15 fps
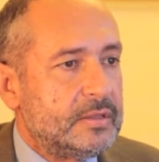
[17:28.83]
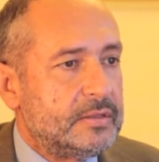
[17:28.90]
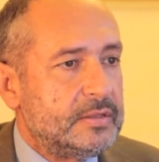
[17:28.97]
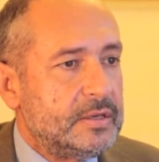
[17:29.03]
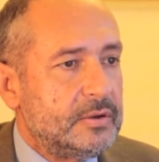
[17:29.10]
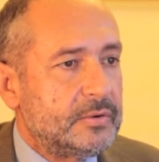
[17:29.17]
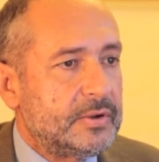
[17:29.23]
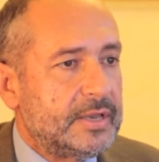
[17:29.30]

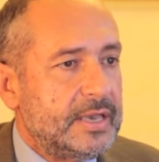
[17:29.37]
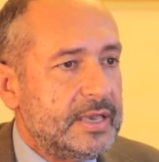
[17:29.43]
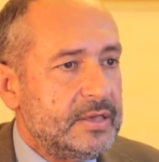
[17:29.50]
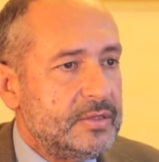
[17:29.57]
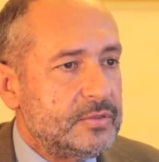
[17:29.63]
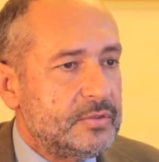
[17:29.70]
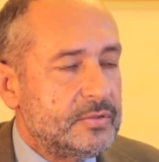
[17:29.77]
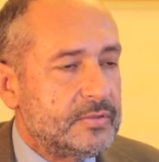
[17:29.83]
the
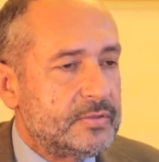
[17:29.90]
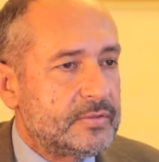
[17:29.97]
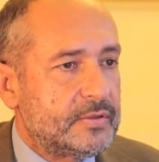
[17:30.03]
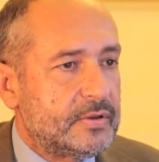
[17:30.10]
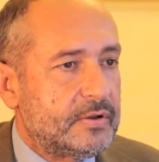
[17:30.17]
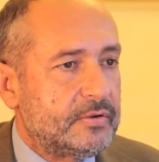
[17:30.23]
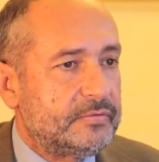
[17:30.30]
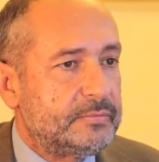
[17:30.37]
occasions
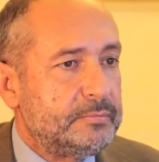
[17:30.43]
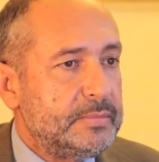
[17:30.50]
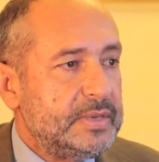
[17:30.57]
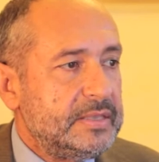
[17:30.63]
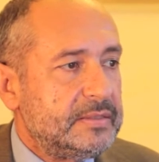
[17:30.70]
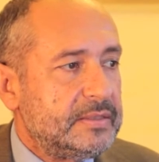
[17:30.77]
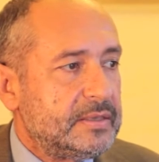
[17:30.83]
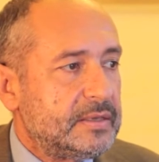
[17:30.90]
of
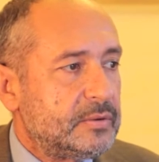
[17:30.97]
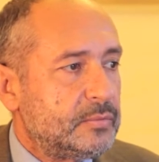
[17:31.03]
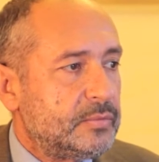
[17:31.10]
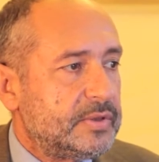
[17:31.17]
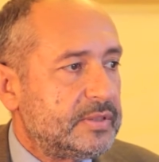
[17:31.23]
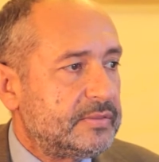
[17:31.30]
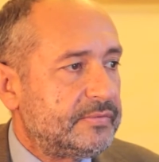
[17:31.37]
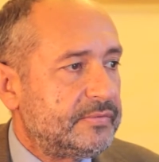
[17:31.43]
meeting
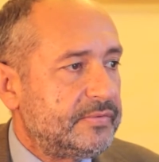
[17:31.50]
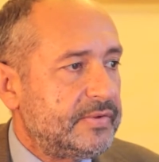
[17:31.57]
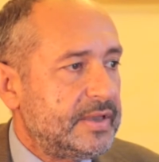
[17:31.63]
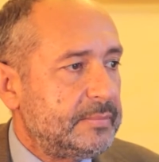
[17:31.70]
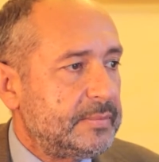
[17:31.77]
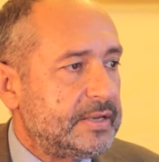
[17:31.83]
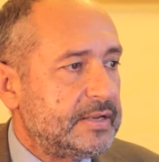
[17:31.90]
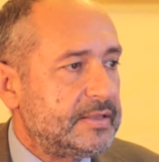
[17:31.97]
with
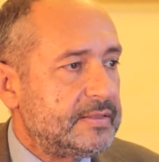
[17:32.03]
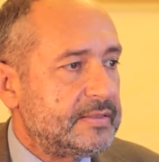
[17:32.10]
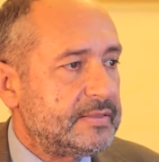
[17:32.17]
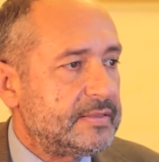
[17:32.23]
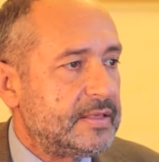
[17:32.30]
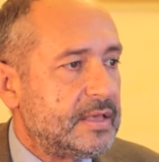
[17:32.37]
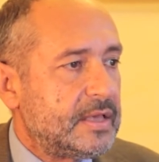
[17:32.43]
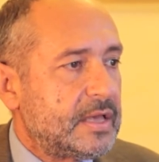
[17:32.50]

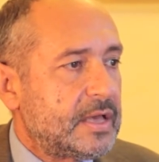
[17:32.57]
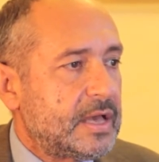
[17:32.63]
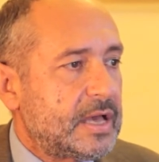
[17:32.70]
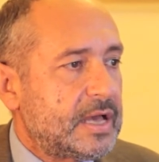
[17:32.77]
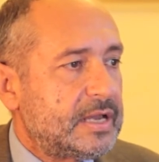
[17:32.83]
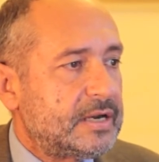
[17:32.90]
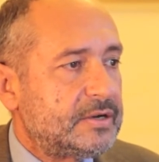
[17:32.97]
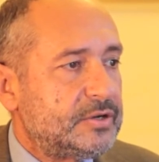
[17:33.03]
families
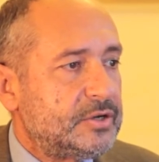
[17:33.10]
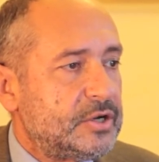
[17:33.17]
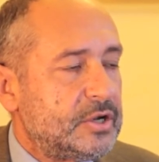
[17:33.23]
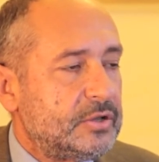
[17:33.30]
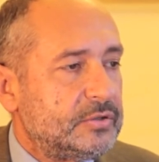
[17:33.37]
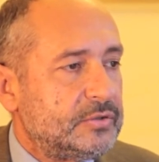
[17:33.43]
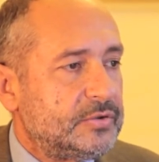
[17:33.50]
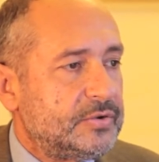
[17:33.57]
are
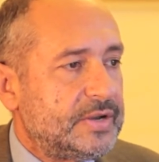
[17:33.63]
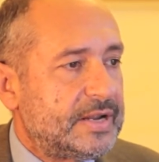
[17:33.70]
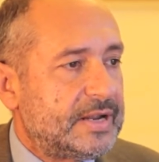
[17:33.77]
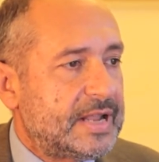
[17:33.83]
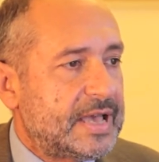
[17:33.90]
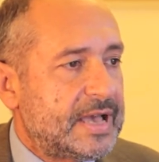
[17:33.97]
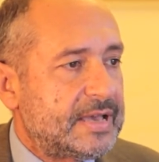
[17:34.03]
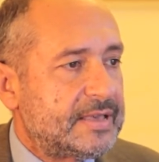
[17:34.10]
not
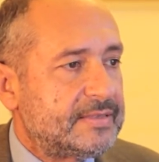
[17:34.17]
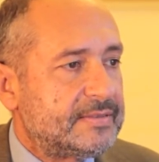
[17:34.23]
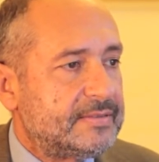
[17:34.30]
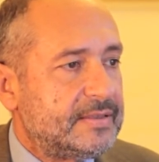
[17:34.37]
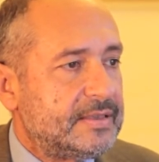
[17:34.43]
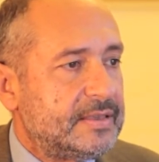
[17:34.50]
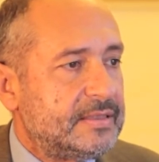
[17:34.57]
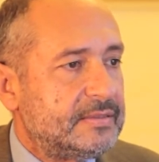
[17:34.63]
realized
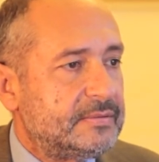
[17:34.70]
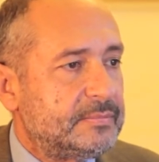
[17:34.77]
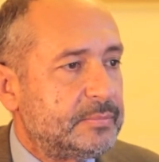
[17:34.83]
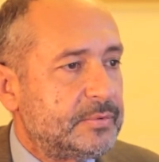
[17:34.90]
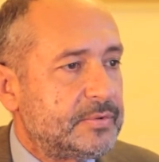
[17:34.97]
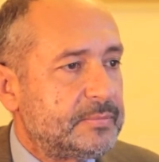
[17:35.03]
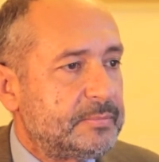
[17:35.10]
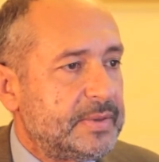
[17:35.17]
in
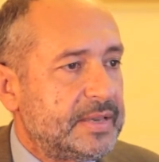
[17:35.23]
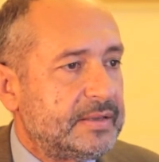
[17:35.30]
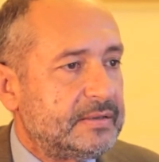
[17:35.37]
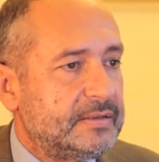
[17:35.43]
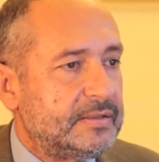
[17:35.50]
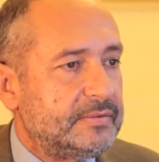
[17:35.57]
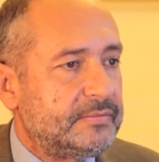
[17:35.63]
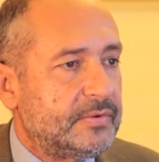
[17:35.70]
the
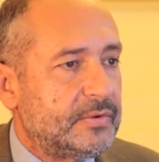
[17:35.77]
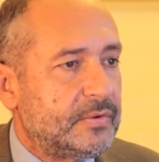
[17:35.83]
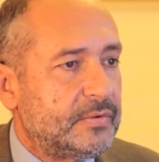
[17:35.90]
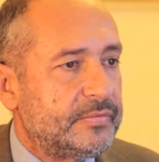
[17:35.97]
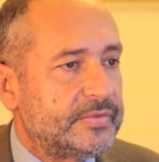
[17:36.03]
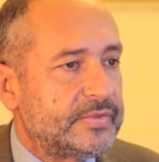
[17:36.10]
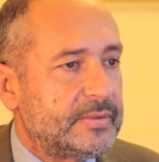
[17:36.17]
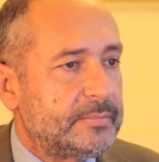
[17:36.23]
perspective
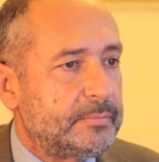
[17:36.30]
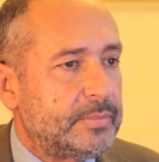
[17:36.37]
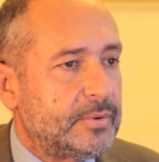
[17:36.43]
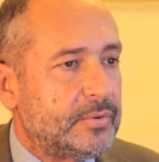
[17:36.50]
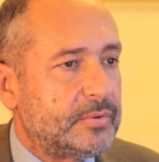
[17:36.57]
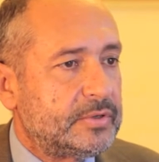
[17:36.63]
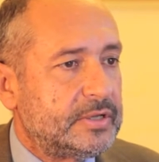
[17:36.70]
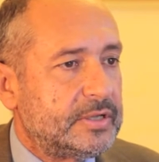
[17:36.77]
of
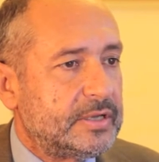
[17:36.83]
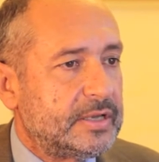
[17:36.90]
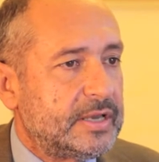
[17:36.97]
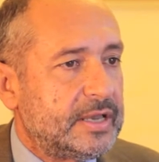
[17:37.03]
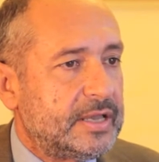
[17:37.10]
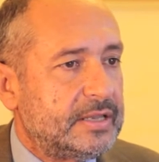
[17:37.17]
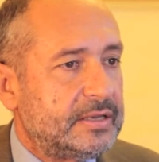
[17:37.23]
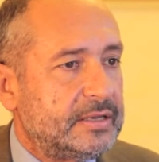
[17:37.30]
supporting
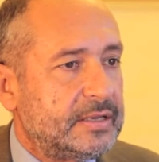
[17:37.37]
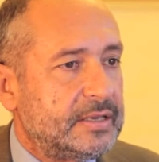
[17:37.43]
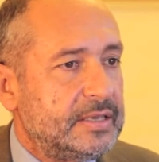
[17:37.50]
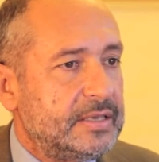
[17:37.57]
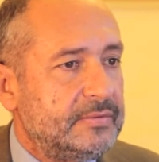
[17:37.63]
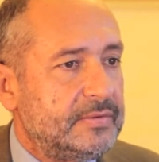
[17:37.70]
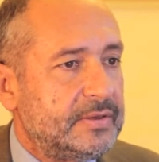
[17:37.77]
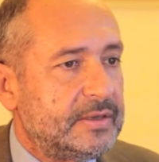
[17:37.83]
and
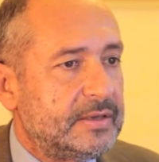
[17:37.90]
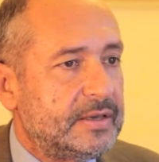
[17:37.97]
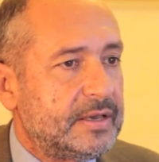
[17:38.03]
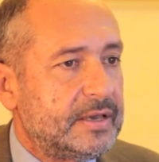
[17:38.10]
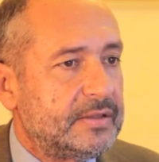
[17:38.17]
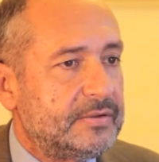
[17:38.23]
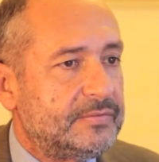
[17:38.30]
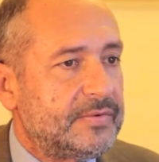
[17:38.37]
giving
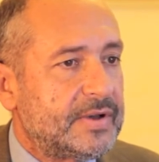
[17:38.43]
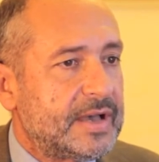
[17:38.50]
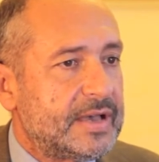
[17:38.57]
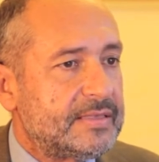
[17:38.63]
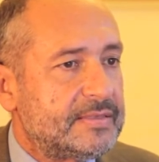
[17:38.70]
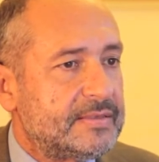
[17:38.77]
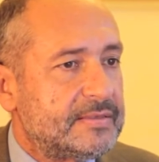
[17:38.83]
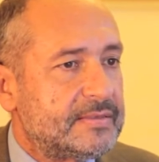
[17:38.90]

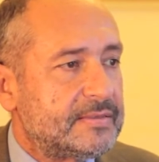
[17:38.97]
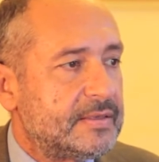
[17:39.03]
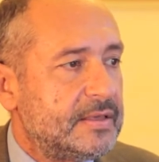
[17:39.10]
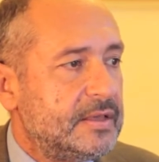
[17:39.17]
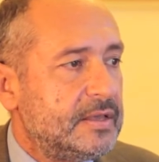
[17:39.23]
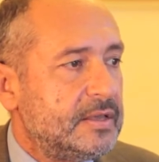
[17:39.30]
advices